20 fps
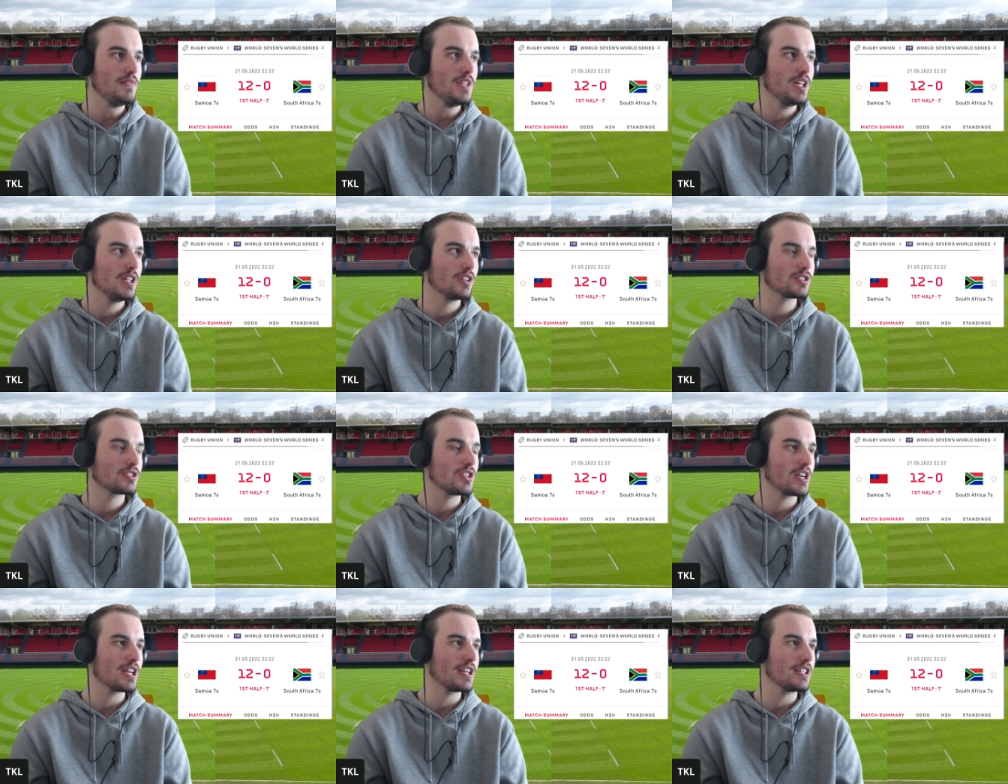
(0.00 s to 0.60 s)
It
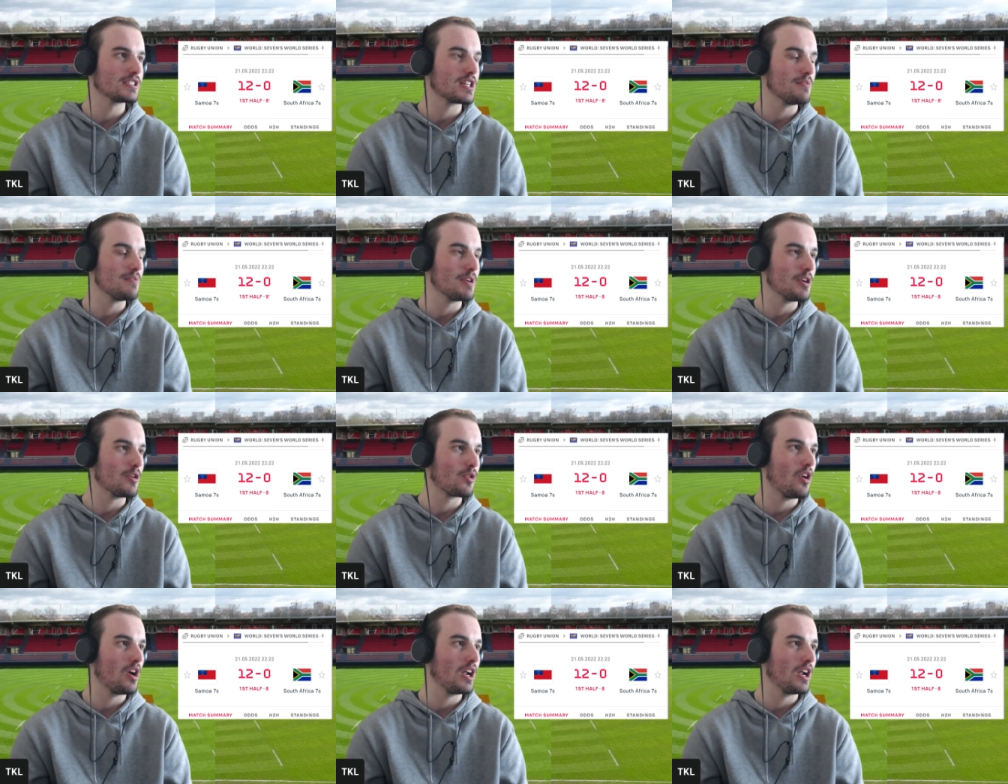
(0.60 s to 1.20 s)
looks like it is going to be
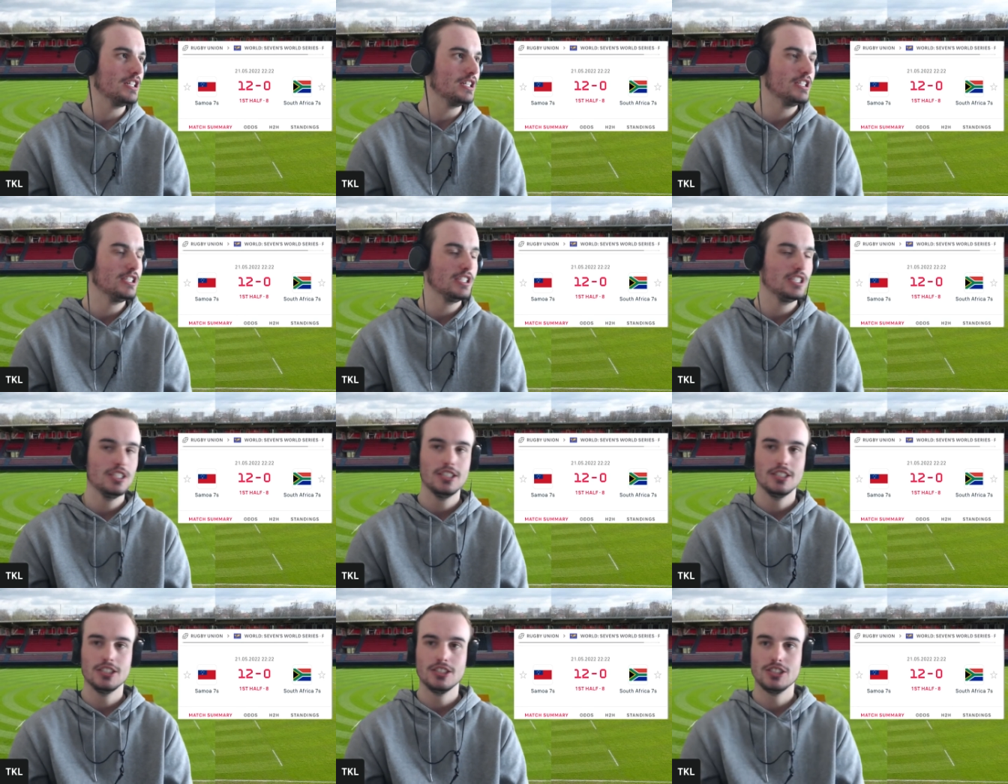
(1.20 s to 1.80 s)
all right
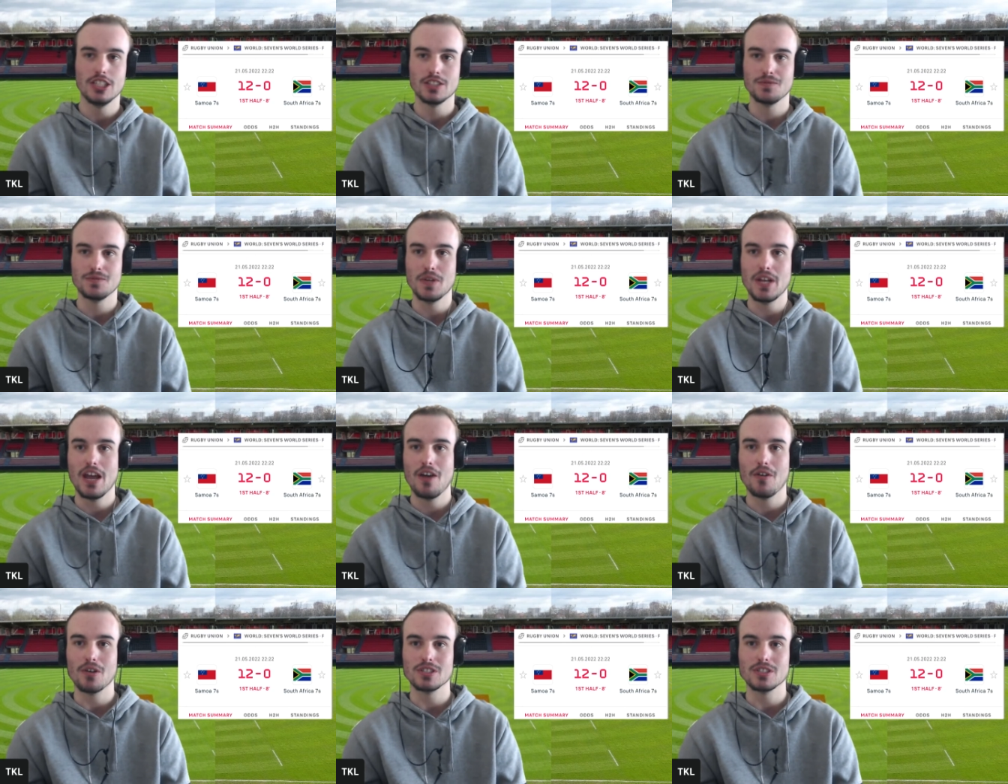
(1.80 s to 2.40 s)
just for
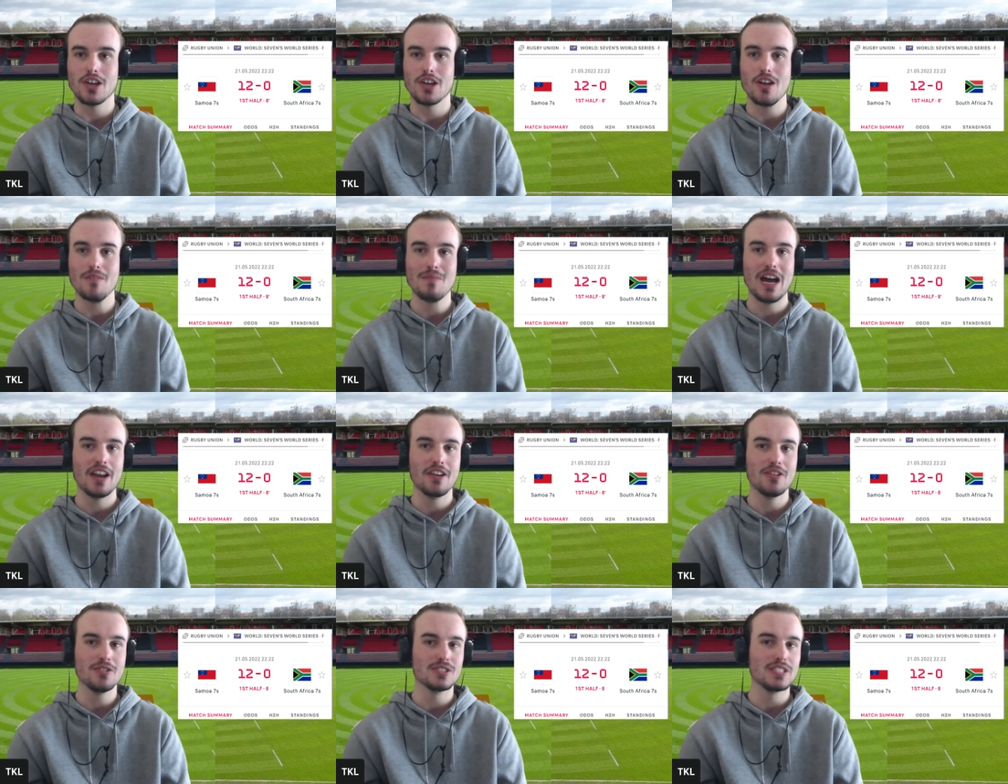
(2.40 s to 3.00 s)
now. And also go
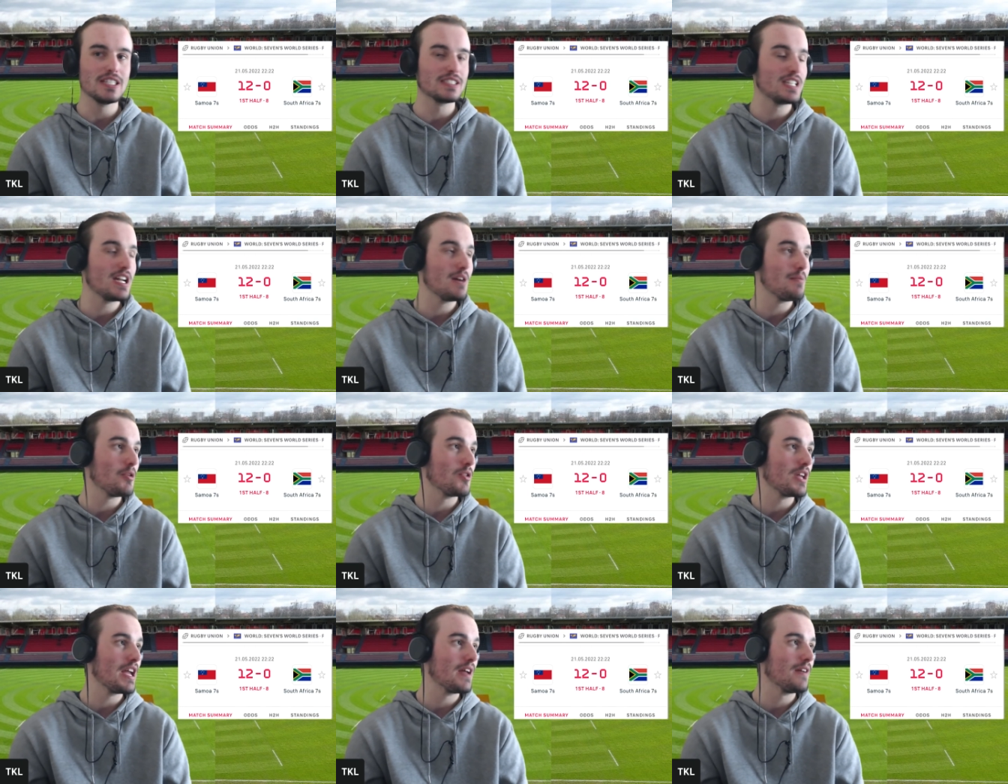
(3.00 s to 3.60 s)
Manu, says
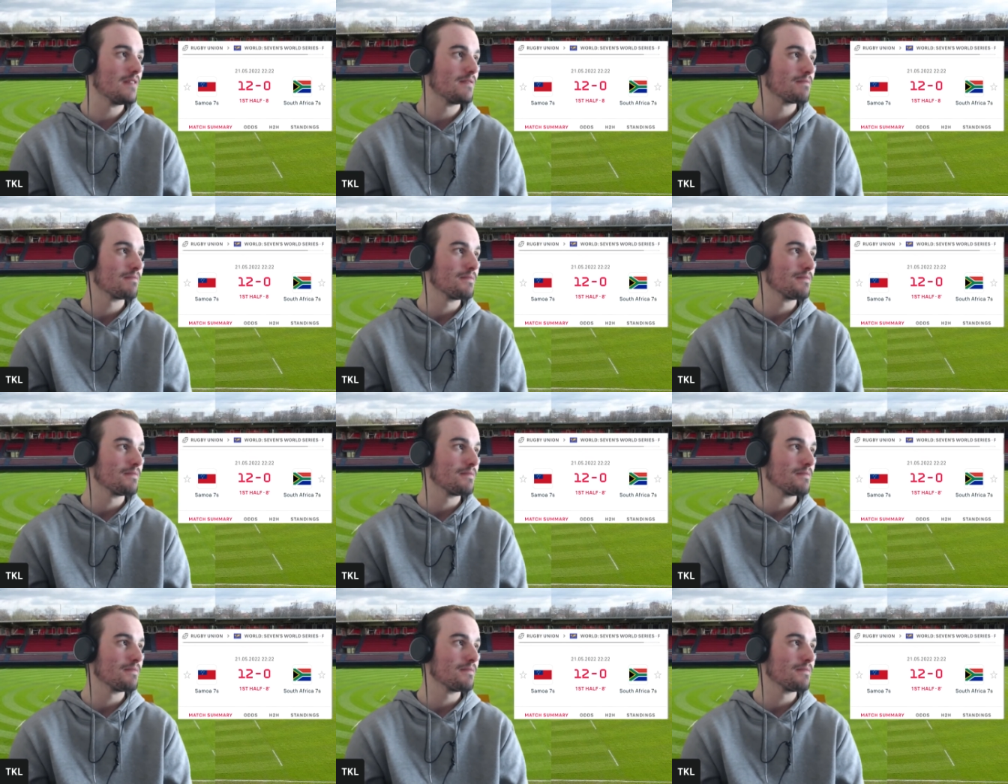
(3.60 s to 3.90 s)
double there.